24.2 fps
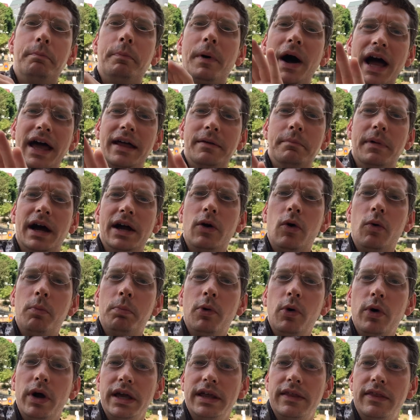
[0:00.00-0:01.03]
But my whole
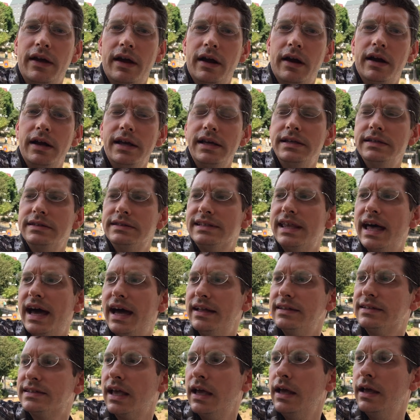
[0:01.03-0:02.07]
point there is
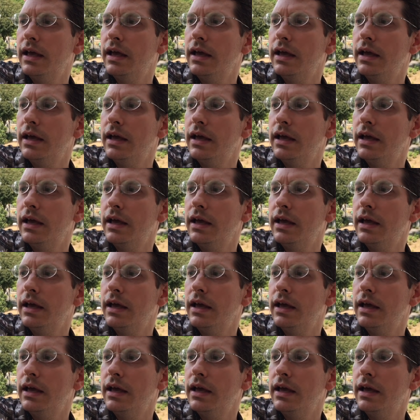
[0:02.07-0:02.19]
that